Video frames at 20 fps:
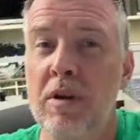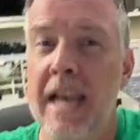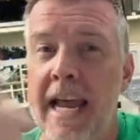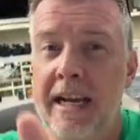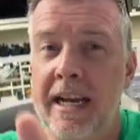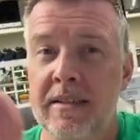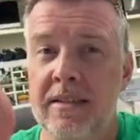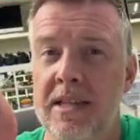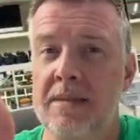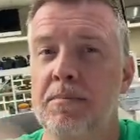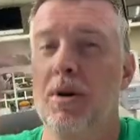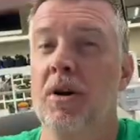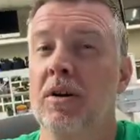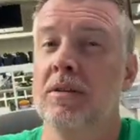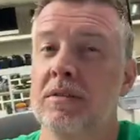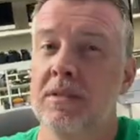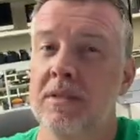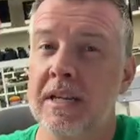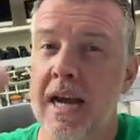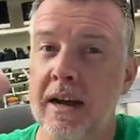Legacy
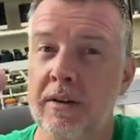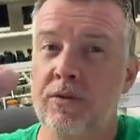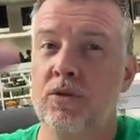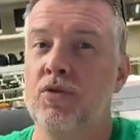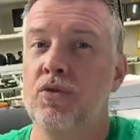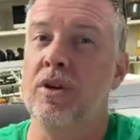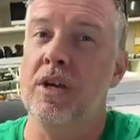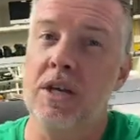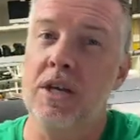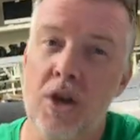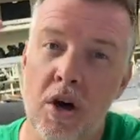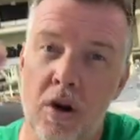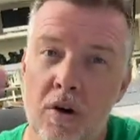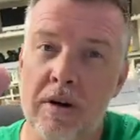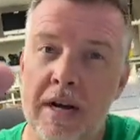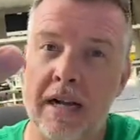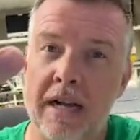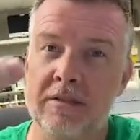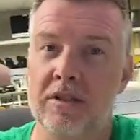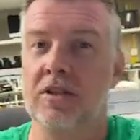Box, Southtree,
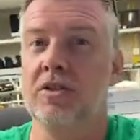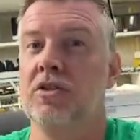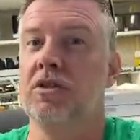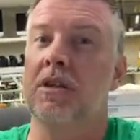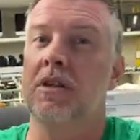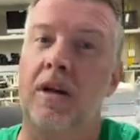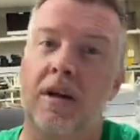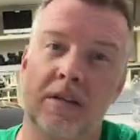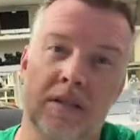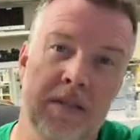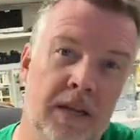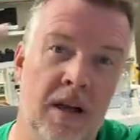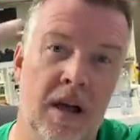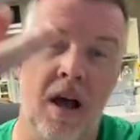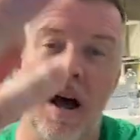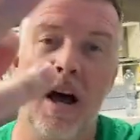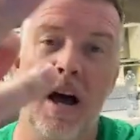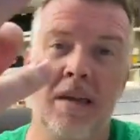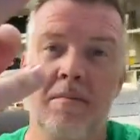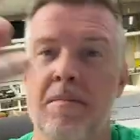Kodak Digitizing,
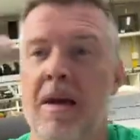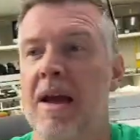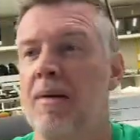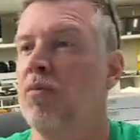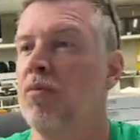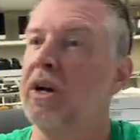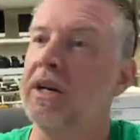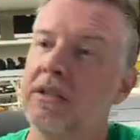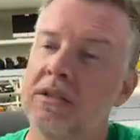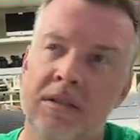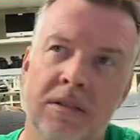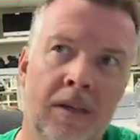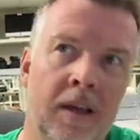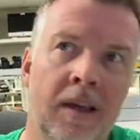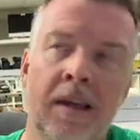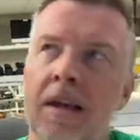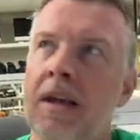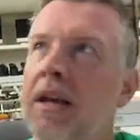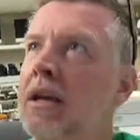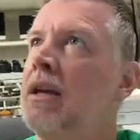iMemories,
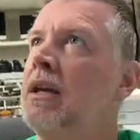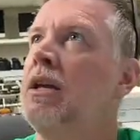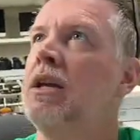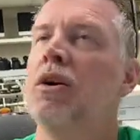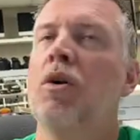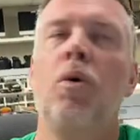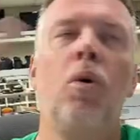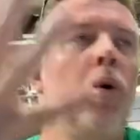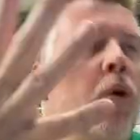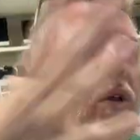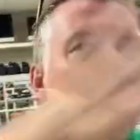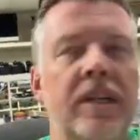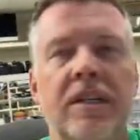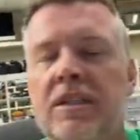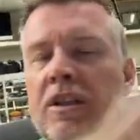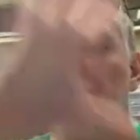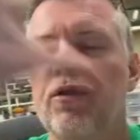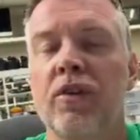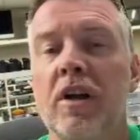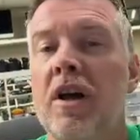you know, all these
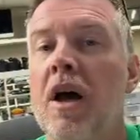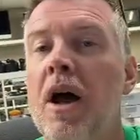different